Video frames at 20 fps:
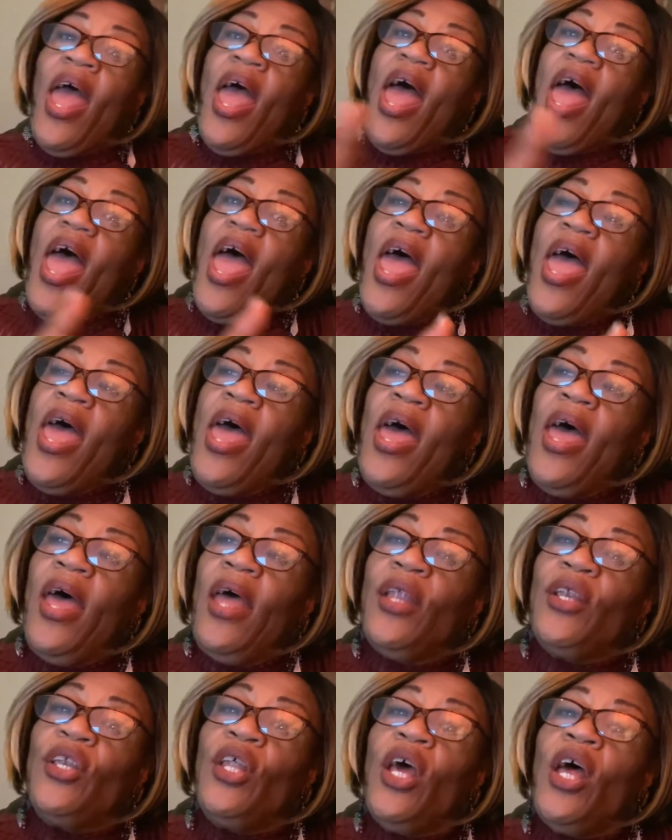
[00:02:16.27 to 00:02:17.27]

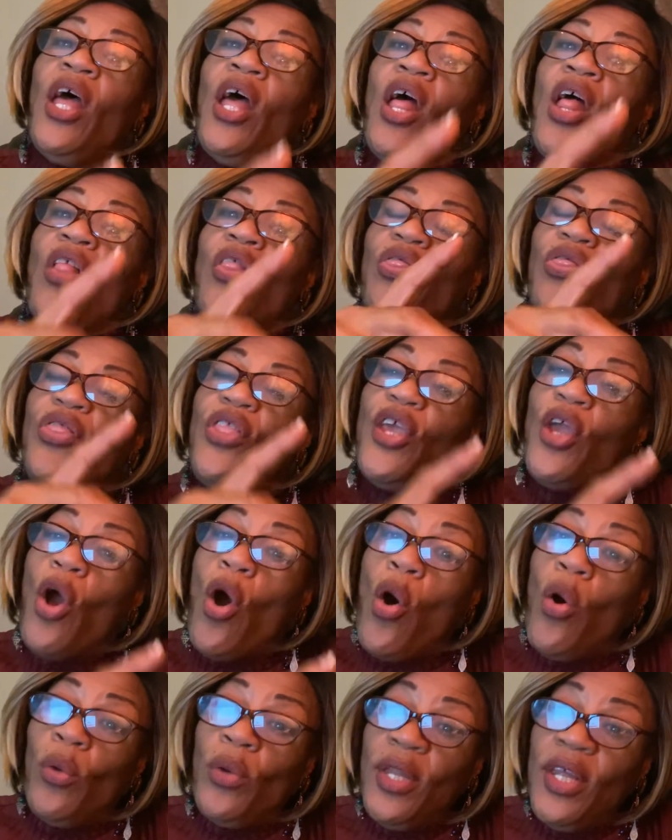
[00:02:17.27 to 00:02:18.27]
And the
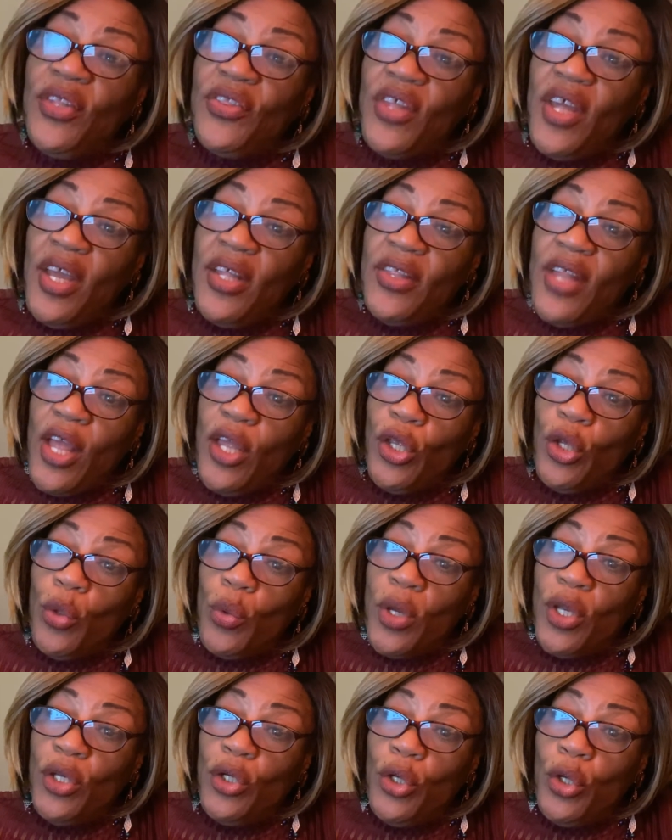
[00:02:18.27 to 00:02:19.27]
only thing that you
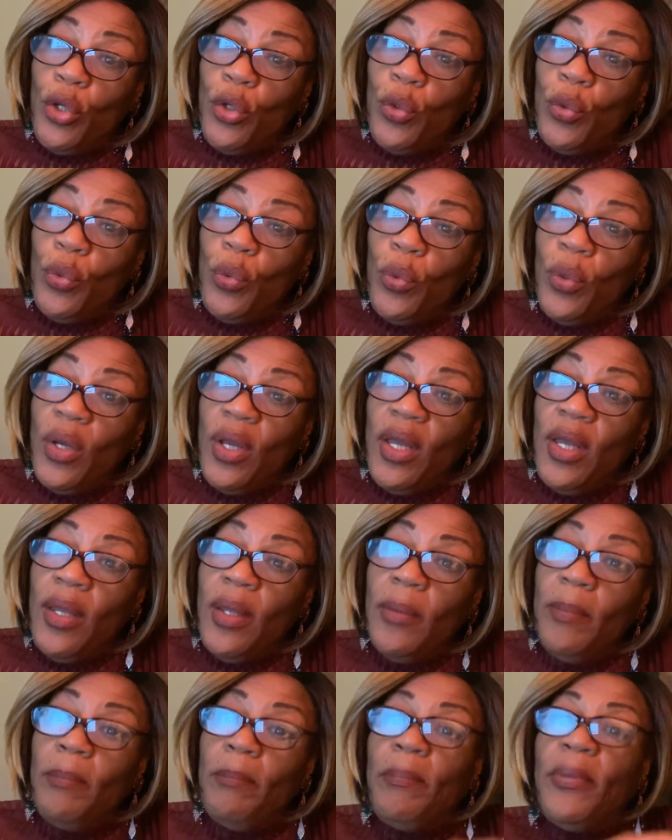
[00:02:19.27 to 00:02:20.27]
can do
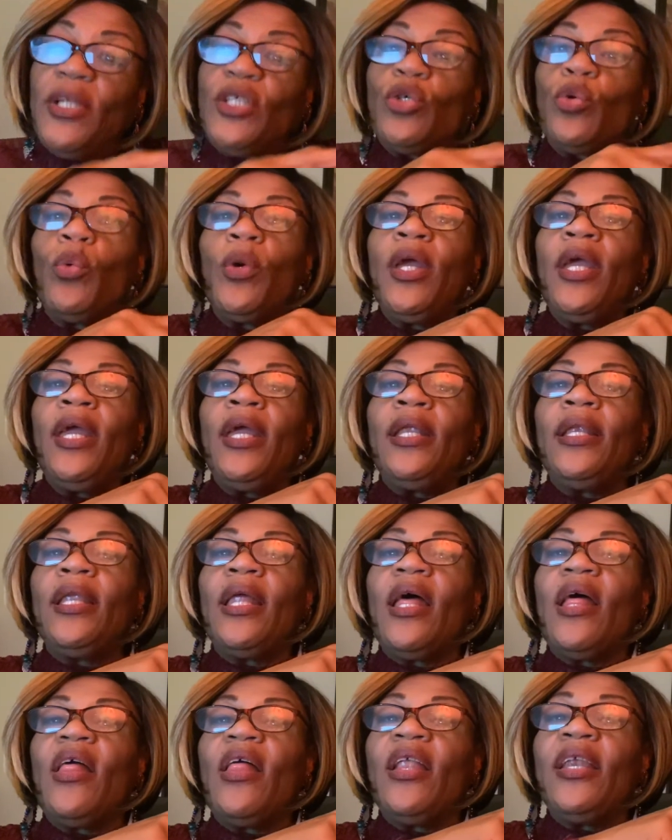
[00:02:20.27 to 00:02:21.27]
between
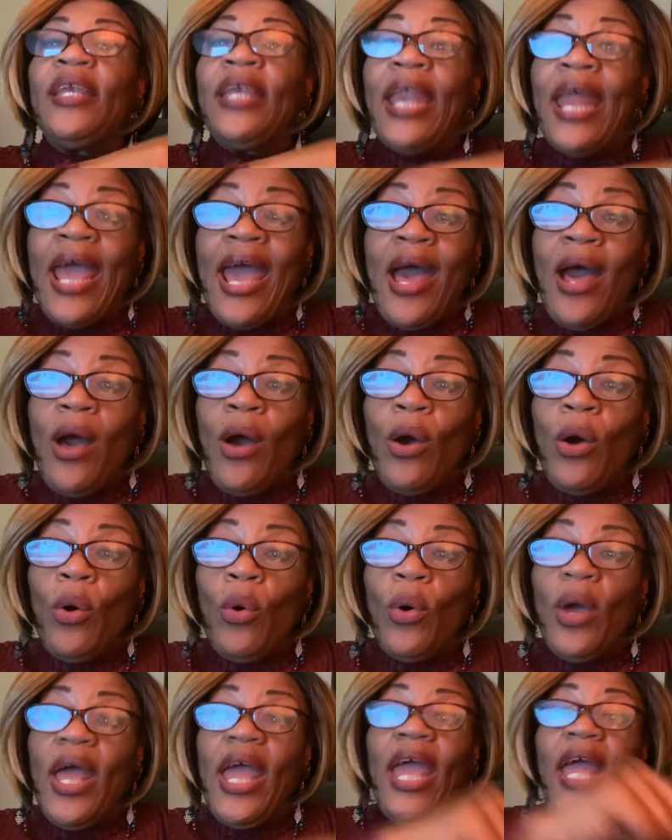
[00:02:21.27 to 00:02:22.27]

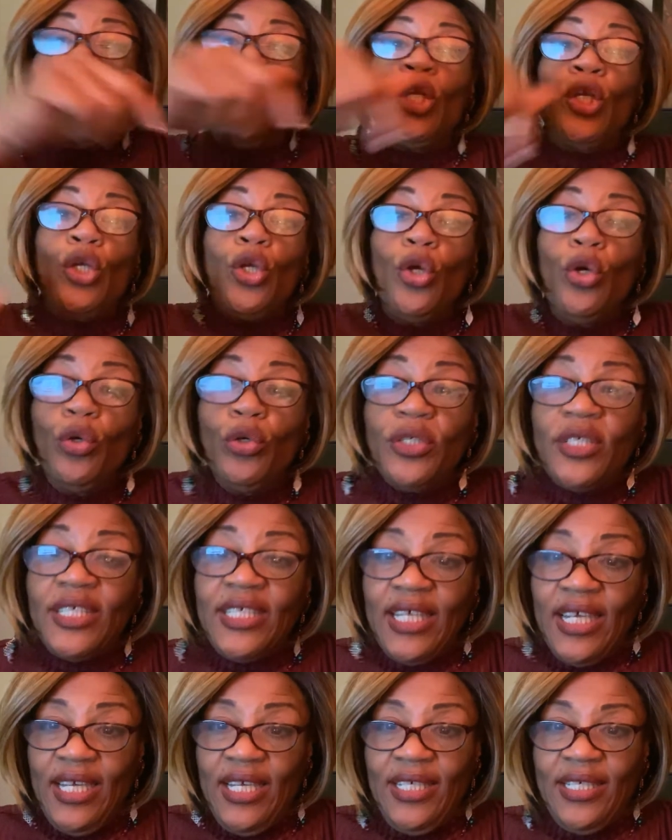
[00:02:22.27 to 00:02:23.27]
now and due
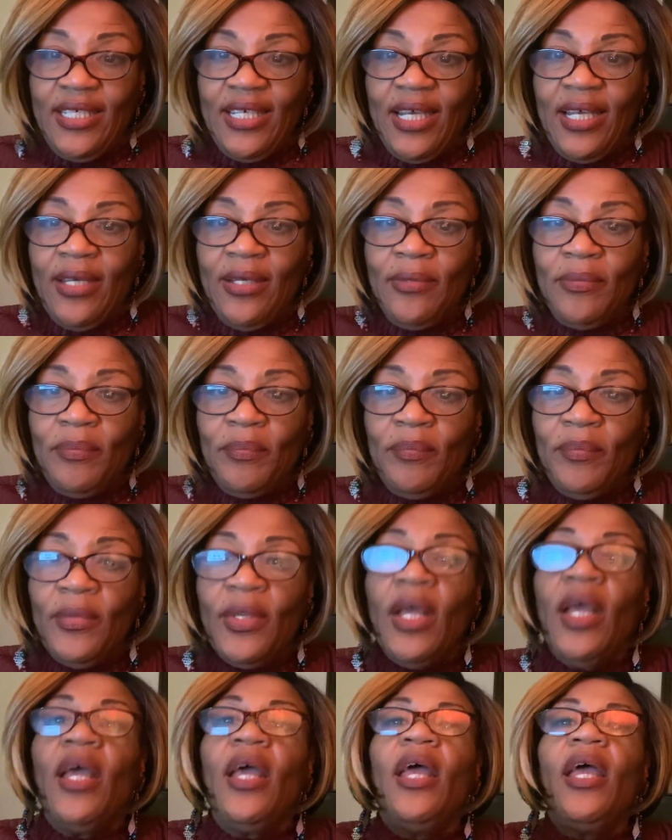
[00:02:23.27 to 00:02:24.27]
season
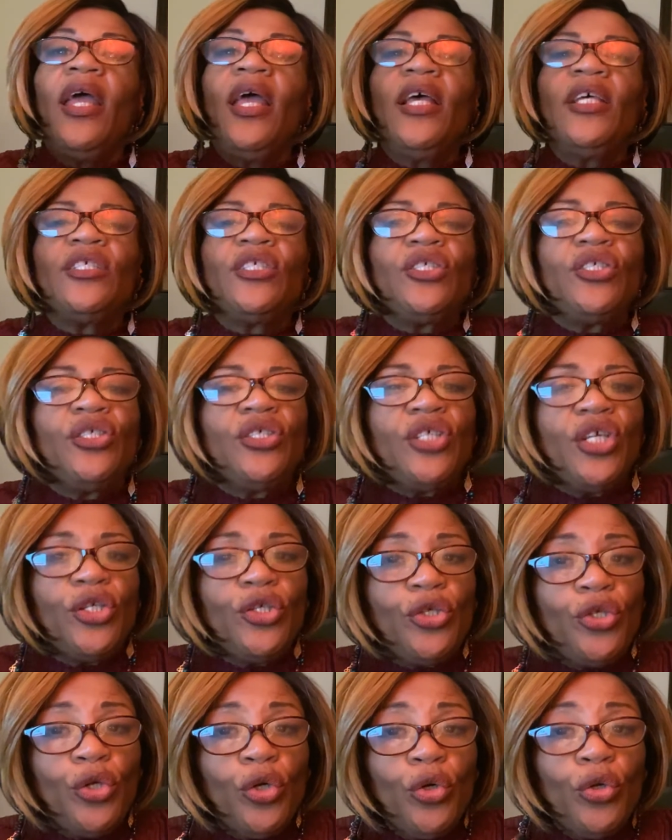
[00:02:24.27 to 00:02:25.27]
is to
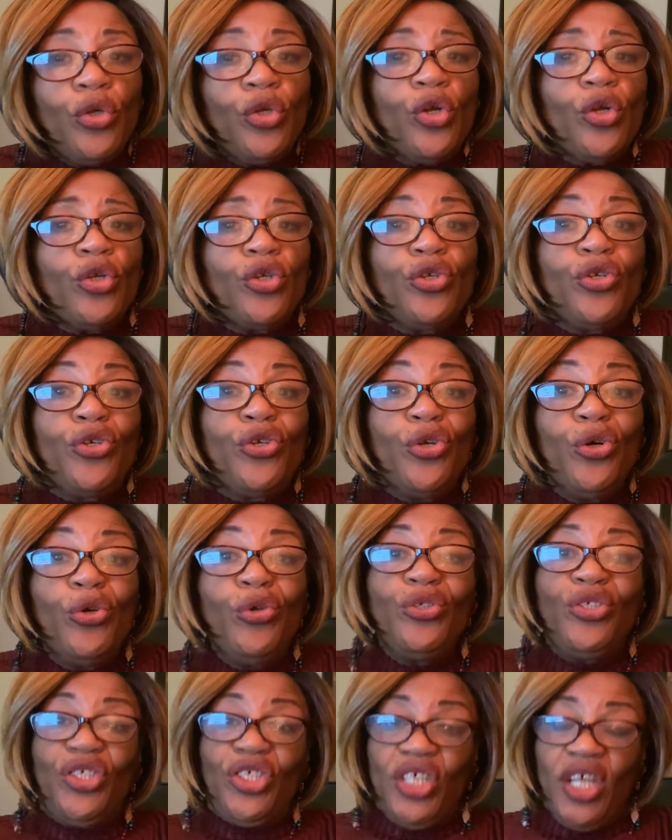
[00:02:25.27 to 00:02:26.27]
do your
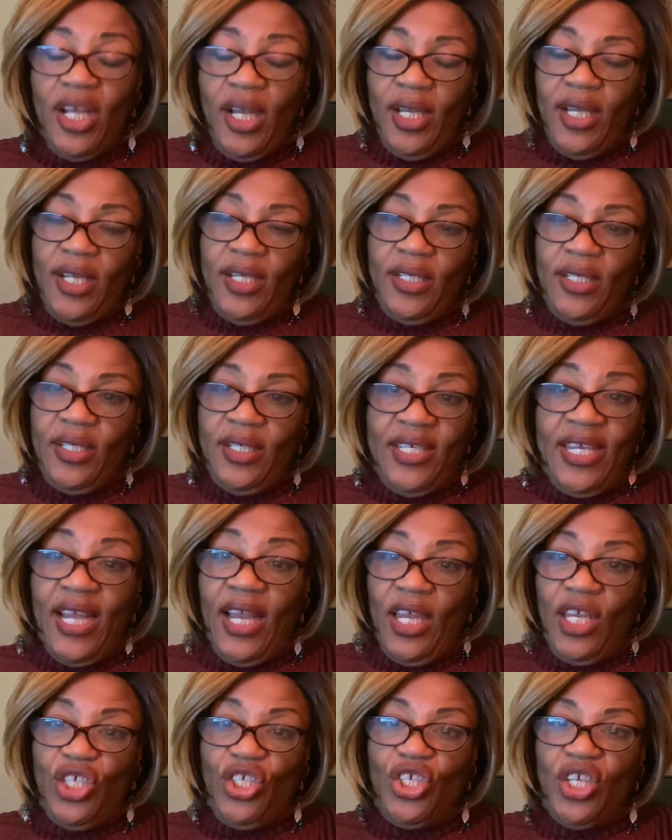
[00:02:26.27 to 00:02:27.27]
due
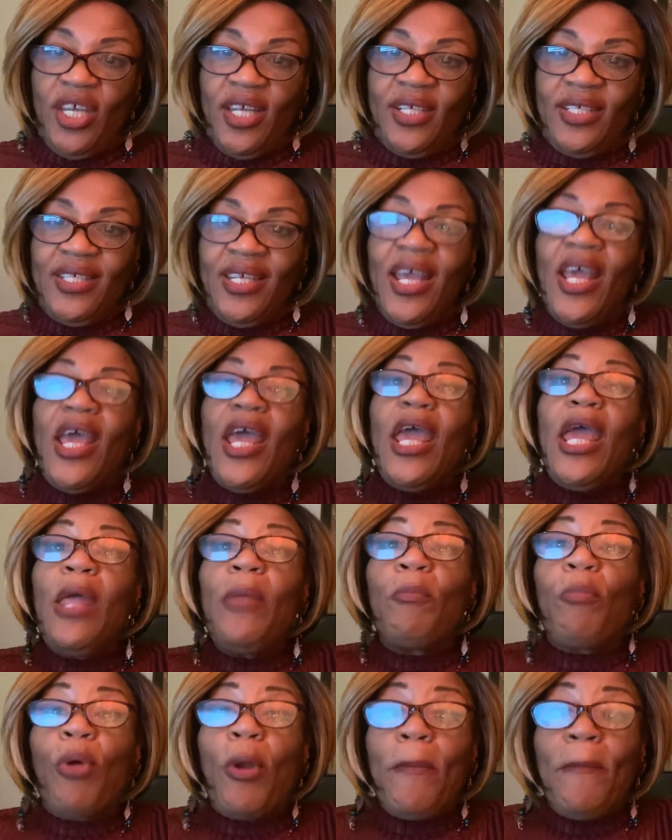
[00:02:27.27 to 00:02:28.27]
diligence
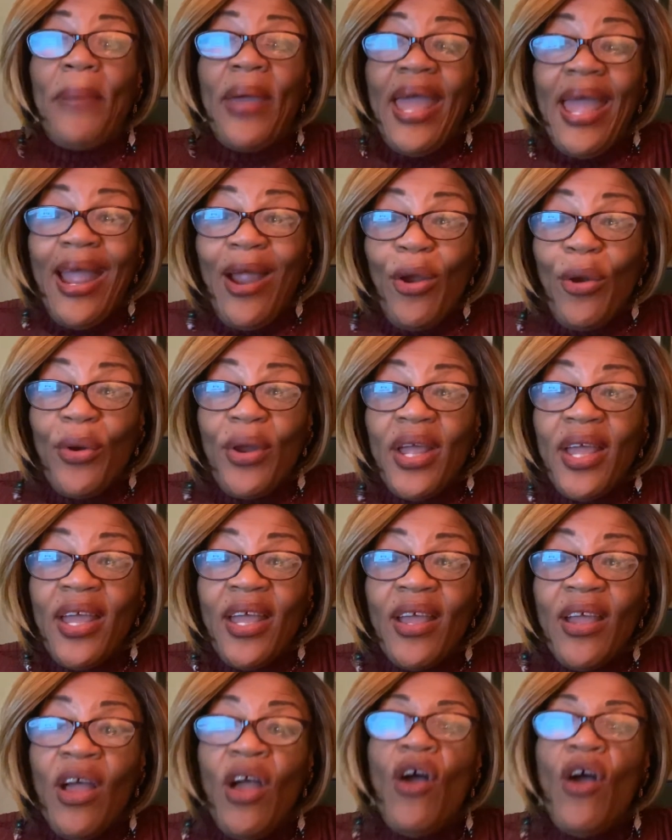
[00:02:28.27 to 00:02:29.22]
in preparing